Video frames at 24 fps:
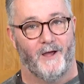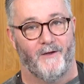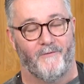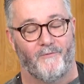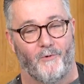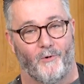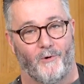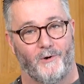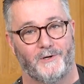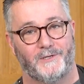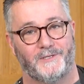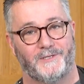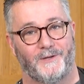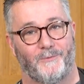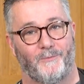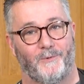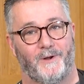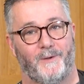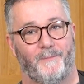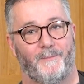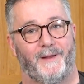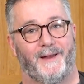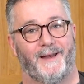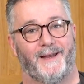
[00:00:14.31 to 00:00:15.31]
Of course, it
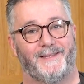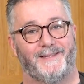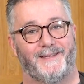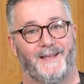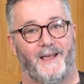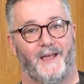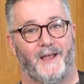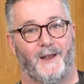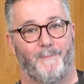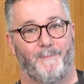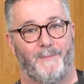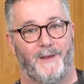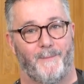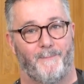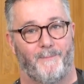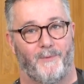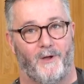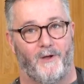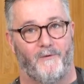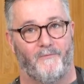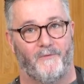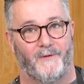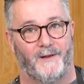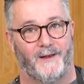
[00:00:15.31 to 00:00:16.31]
wouldn't be an Italian
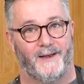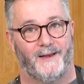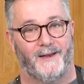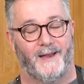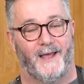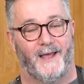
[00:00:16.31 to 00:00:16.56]
meatball if we didn't